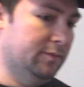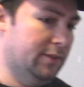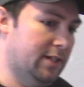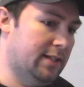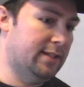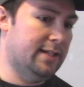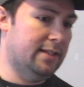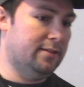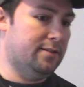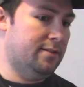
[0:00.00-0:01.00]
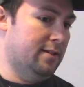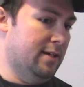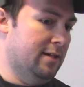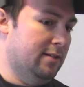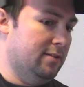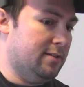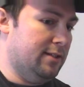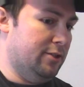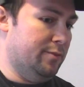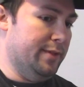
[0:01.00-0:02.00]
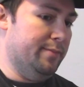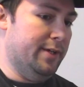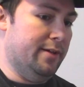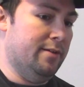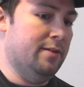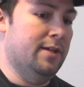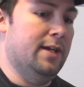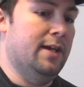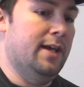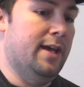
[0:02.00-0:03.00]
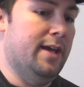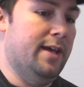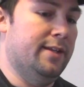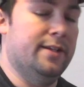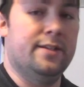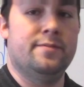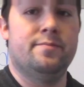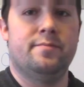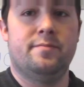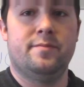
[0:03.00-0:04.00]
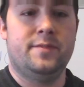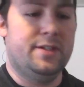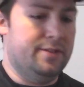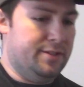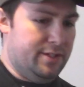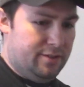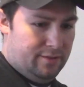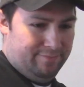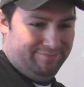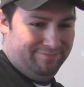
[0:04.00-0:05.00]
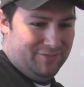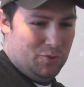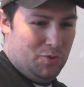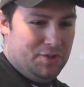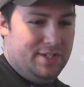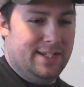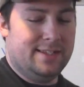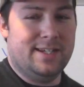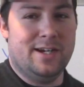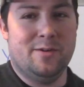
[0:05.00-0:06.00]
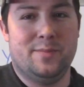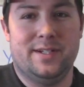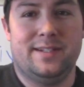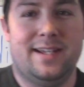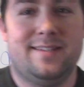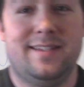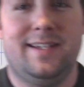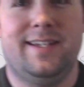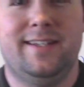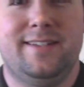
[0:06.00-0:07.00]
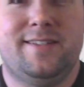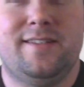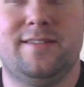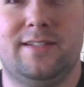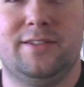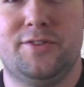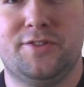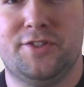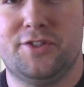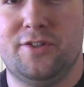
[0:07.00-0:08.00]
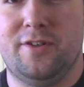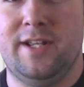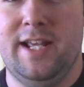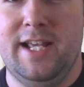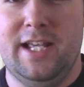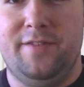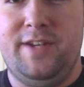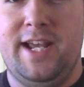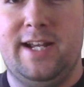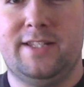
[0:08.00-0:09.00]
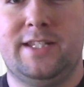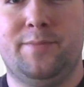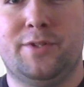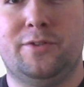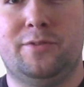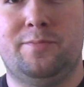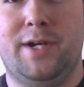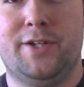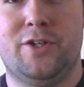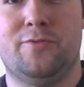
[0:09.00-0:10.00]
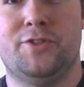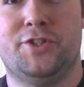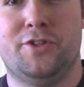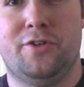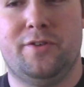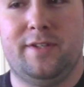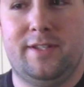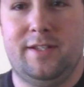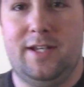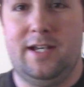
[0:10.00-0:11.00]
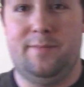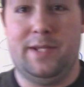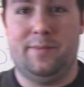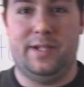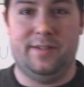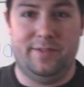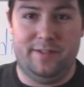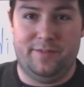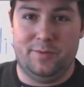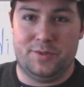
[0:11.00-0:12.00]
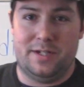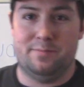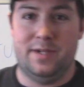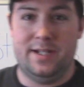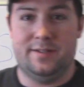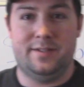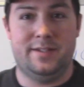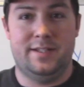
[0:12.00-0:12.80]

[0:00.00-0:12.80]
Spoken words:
I think that looks a little bit better, and you can still sort of see it there, but like I said, again, this isn't the loosest shirt. If you had a typical button-over shirt, maybe even if it was unbuttoned,